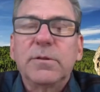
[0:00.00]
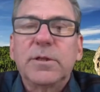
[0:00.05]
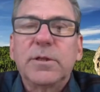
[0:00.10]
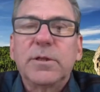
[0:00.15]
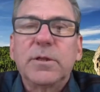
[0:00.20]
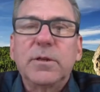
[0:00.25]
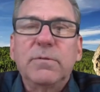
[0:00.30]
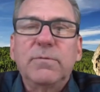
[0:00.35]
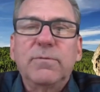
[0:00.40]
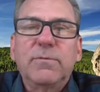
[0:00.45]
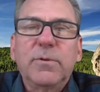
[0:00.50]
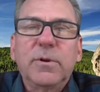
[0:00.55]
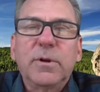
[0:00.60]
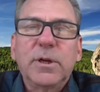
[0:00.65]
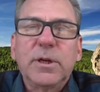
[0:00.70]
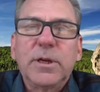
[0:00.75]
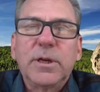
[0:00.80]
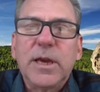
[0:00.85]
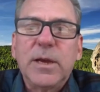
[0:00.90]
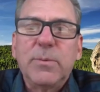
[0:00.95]

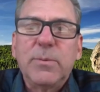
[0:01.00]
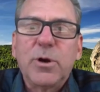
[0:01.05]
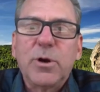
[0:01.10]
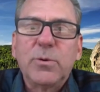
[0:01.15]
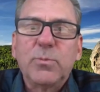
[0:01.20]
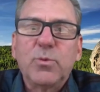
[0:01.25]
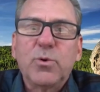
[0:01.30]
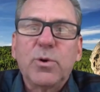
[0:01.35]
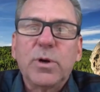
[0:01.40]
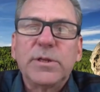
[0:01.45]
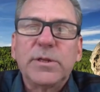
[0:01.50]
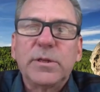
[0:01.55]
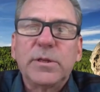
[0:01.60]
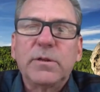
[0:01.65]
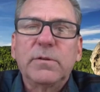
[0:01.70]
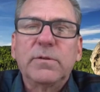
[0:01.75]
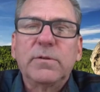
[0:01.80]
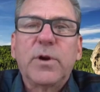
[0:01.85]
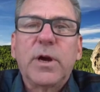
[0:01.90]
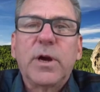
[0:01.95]
Steve came on board as
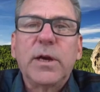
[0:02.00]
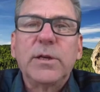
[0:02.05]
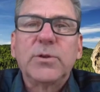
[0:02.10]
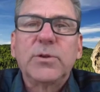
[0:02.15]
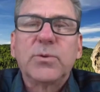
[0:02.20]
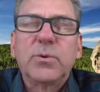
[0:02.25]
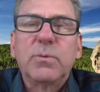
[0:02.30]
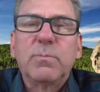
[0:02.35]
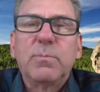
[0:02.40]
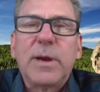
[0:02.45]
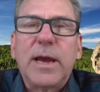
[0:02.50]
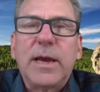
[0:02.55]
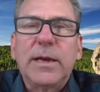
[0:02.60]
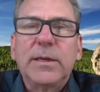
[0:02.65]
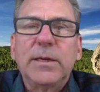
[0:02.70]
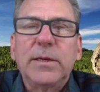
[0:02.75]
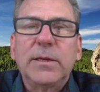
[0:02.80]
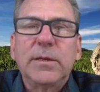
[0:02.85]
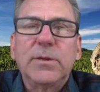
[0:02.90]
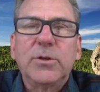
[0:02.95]
an advisor
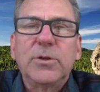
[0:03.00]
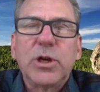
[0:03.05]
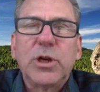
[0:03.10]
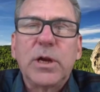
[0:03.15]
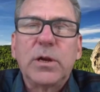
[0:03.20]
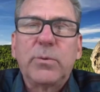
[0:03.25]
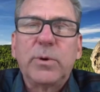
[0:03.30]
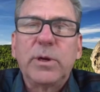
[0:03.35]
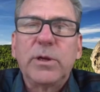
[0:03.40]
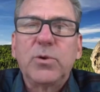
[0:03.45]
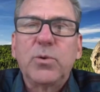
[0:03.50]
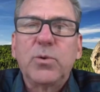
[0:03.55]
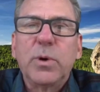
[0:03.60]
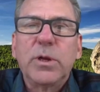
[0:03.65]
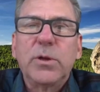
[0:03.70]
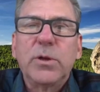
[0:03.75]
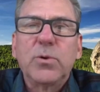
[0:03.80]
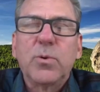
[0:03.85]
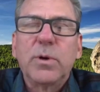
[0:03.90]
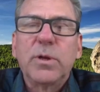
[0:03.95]
back in January
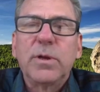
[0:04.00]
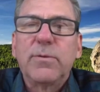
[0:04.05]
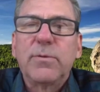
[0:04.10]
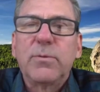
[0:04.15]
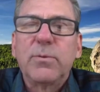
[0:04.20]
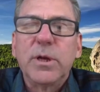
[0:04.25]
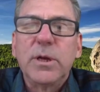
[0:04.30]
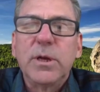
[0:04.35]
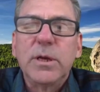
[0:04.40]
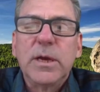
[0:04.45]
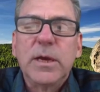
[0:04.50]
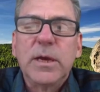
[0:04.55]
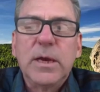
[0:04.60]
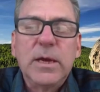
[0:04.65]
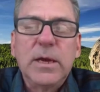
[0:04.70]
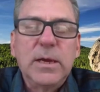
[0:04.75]
2023,